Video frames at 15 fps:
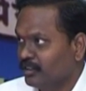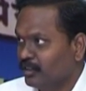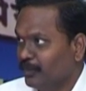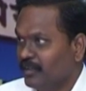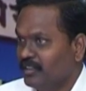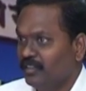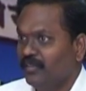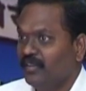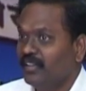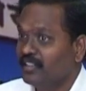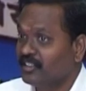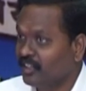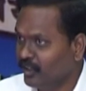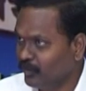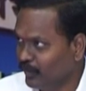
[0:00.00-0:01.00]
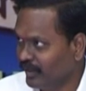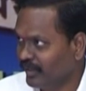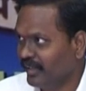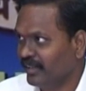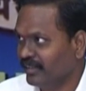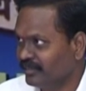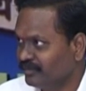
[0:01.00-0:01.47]
suppose if it is not
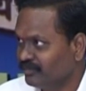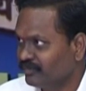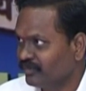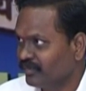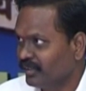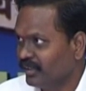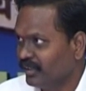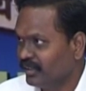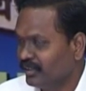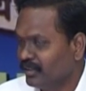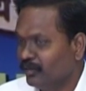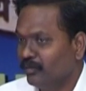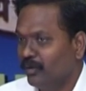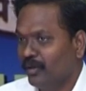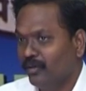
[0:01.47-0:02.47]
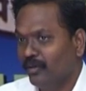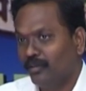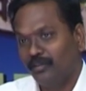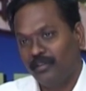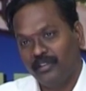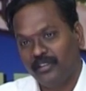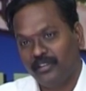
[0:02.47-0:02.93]
working then what you have
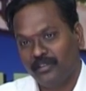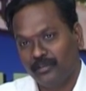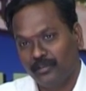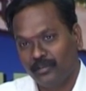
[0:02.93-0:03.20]
to do is